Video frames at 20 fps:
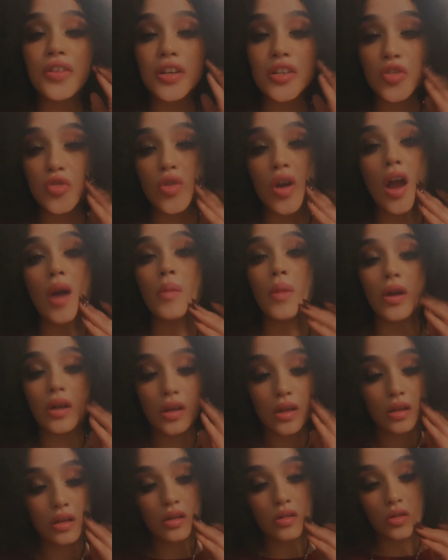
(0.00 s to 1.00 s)

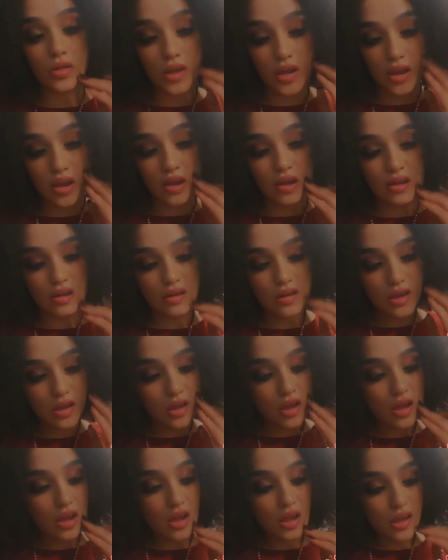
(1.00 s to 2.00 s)
drama, okay?
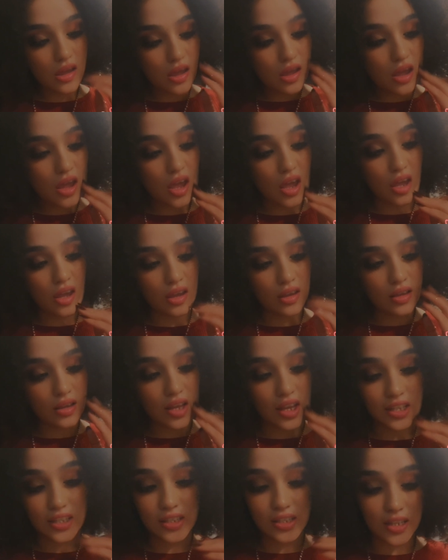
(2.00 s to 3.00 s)
And I
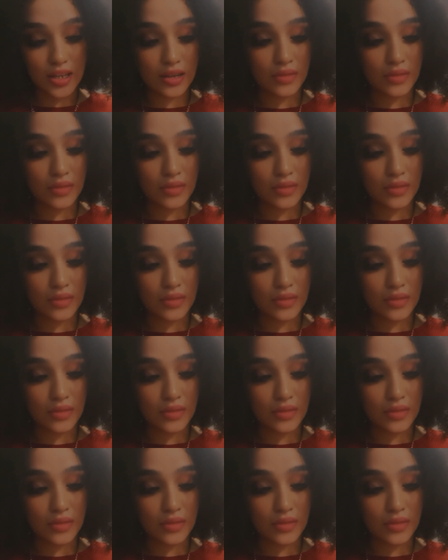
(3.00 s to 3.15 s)
see,